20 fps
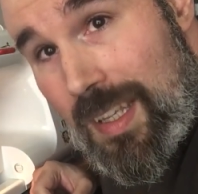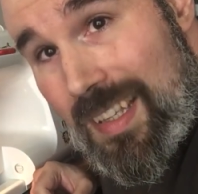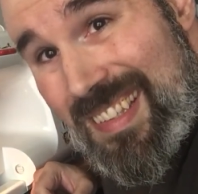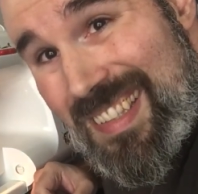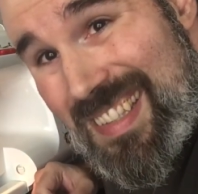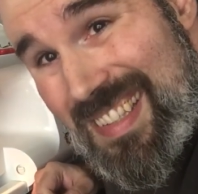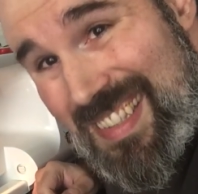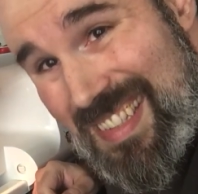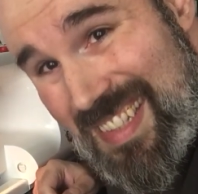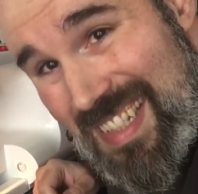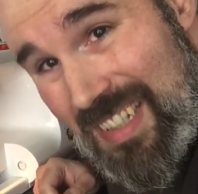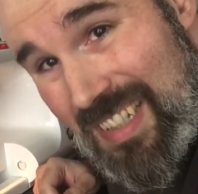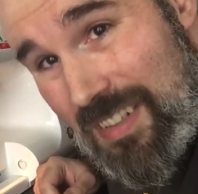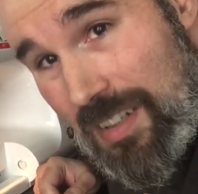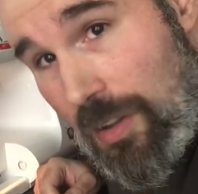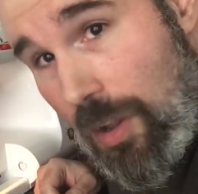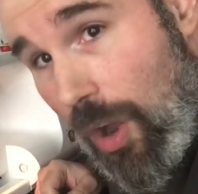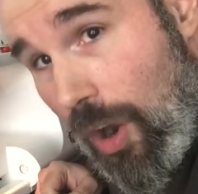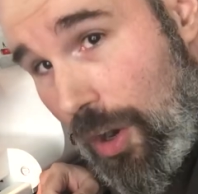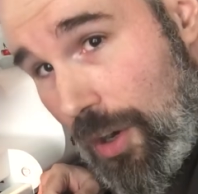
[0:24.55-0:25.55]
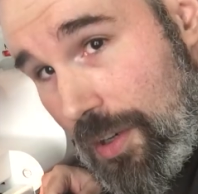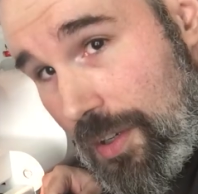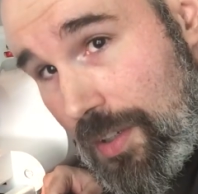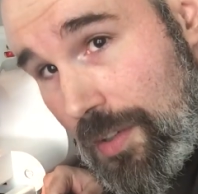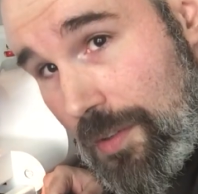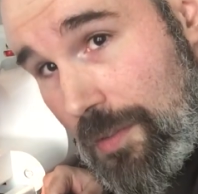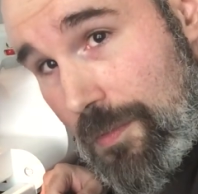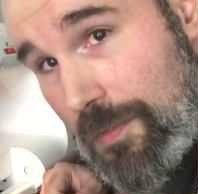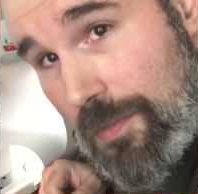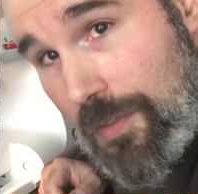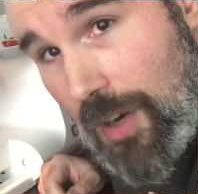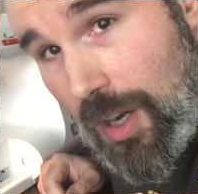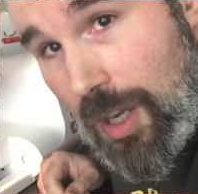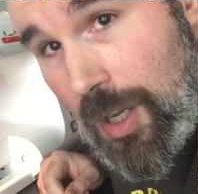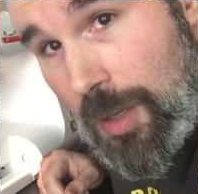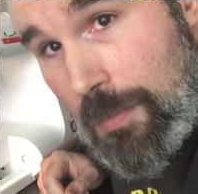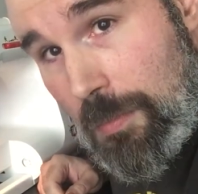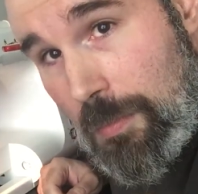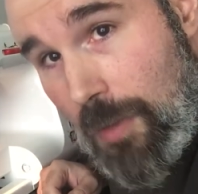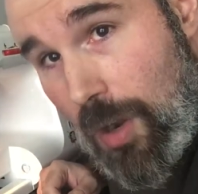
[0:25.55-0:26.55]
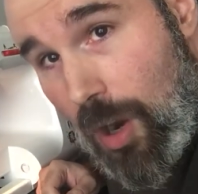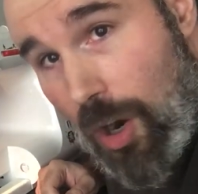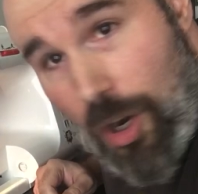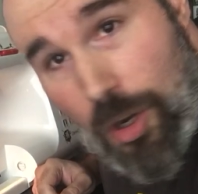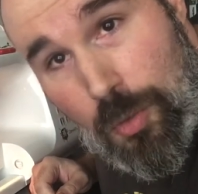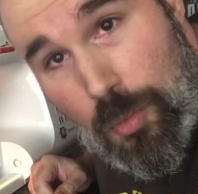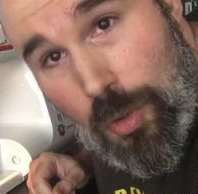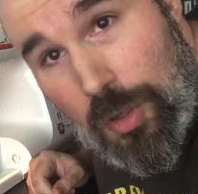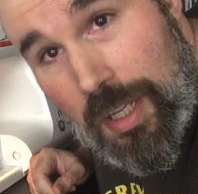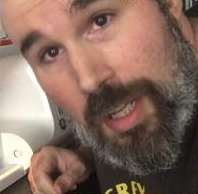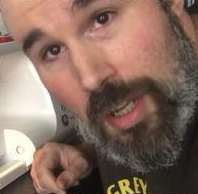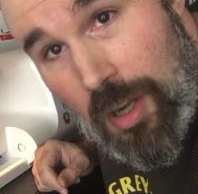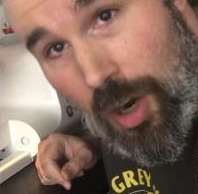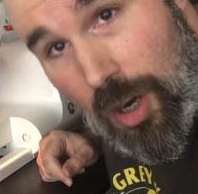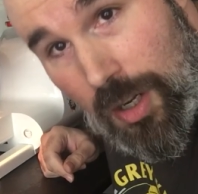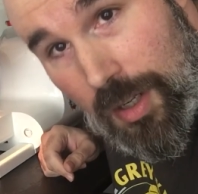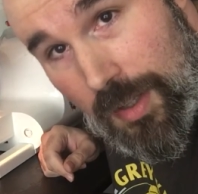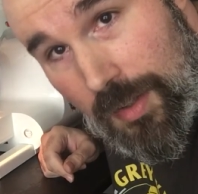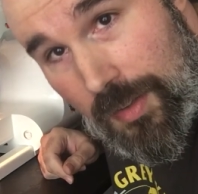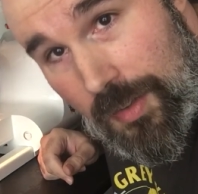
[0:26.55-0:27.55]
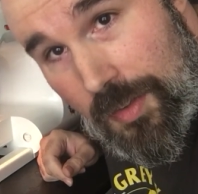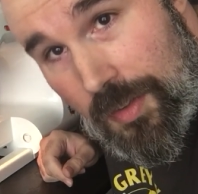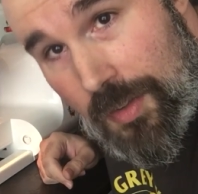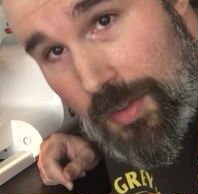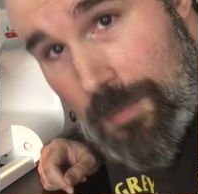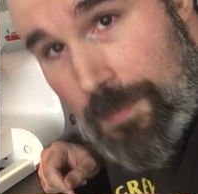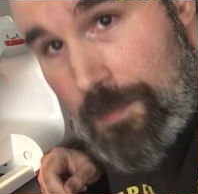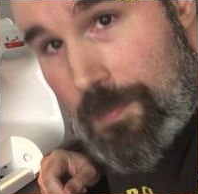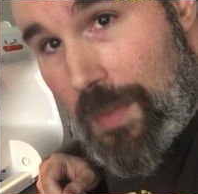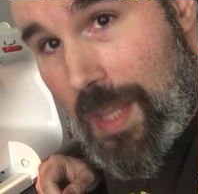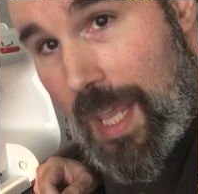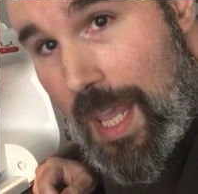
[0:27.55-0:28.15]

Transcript: steal art from hardworking artists